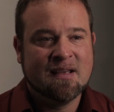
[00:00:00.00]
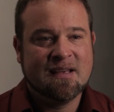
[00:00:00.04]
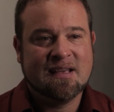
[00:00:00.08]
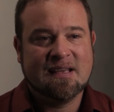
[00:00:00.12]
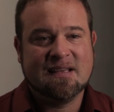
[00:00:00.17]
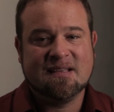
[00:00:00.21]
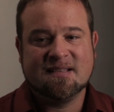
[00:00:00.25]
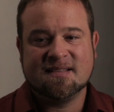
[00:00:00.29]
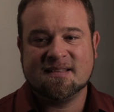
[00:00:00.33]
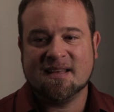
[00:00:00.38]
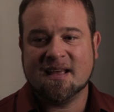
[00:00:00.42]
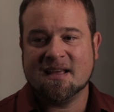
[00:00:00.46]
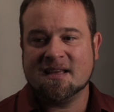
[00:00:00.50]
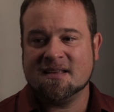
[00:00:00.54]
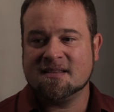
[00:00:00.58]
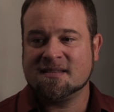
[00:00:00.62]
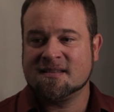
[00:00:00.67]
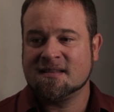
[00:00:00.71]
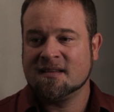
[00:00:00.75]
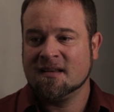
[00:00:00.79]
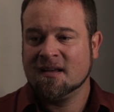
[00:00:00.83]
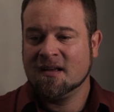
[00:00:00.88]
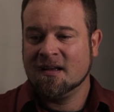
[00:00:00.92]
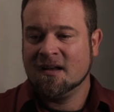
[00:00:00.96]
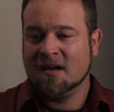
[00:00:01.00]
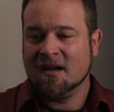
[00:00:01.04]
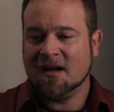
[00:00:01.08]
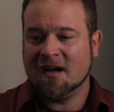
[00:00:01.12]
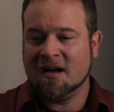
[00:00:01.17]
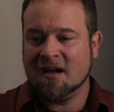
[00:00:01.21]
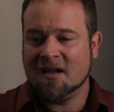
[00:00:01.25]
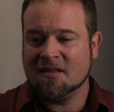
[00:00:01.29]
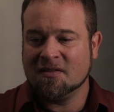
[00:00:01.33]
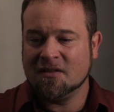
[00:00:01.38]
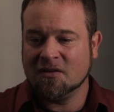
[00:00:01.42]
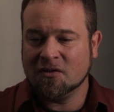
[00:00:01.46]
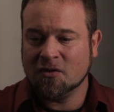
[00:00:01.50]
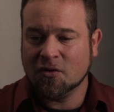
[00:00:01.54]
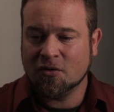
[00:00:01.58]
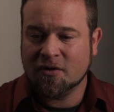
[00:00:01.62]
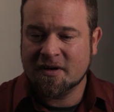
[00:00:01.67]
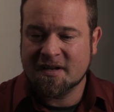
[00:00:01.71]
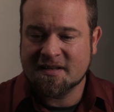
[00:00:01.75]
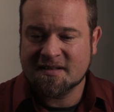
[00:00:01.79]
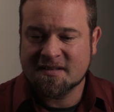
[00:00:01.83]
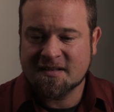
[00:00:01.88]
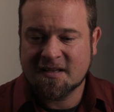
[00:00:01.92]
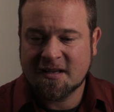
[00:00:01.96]
He says, the
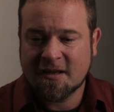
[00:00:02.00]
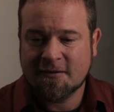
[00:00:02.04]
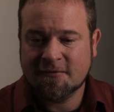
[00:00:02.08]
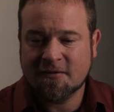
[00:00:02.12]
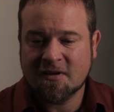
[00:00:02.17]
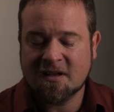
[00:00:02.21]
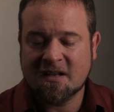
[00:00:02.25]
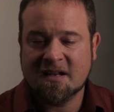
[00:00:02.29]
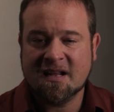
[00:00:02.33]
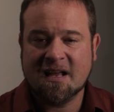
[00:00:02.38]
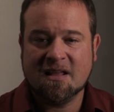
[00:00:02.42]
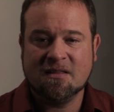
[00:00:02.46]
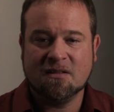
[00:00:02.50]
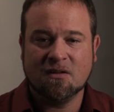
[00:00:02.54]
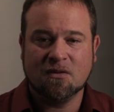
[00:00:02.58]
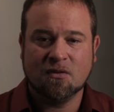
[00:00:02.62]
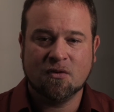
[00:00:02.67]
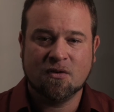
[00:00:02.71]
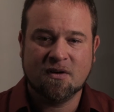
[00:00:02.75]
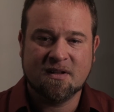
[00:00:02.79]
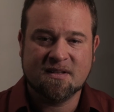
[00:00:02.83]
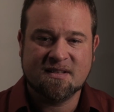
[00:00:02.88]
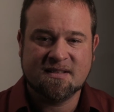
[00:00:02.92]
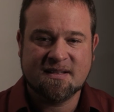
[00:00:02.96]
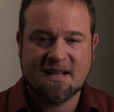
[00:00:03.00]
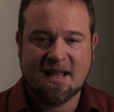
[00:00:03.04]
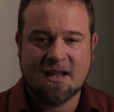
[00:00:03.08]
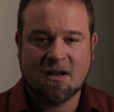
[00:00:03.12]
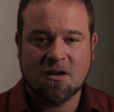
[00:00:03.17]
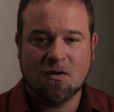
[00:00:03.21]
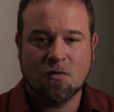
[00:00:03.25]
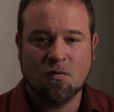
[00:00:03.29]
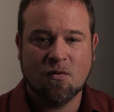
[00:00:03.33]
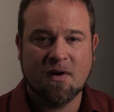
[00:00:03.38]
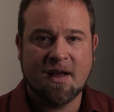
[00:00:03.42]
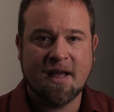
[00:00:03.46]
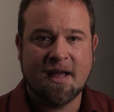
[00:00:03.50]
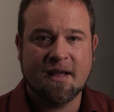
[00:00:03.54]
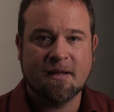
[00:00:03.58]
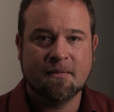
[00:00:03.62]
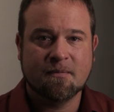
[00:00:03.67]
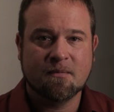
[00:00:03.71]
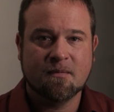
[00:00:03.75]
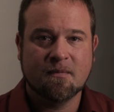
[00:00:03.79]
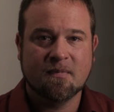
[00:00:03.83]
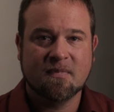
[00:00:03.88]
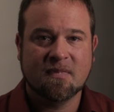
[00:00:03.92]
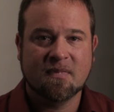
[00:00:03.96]
Lord has given and the Lord has taken away.